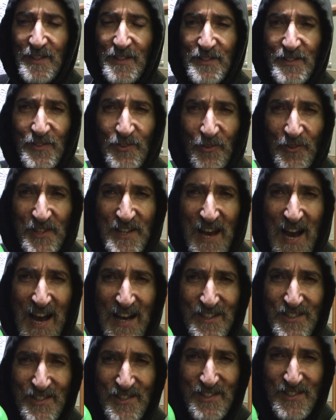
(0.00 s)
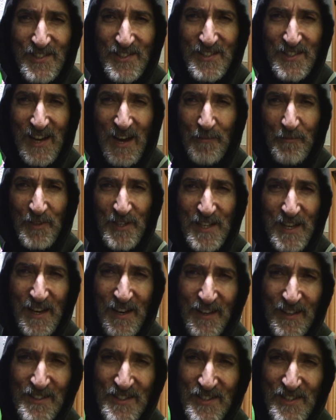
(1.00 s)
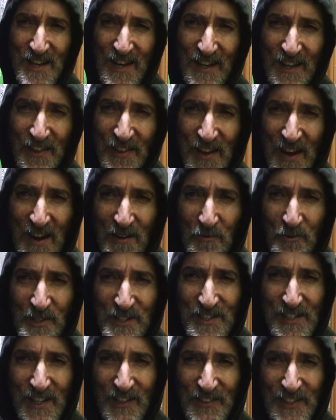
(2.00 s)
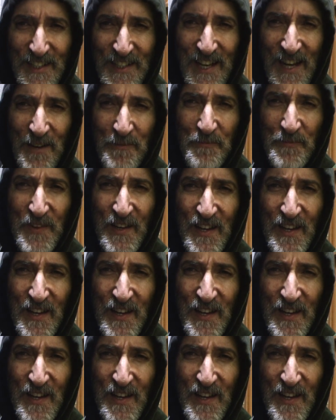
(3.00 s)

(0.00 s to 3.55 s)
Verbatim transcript: So the axis is coming here instead of there, we're tilting it.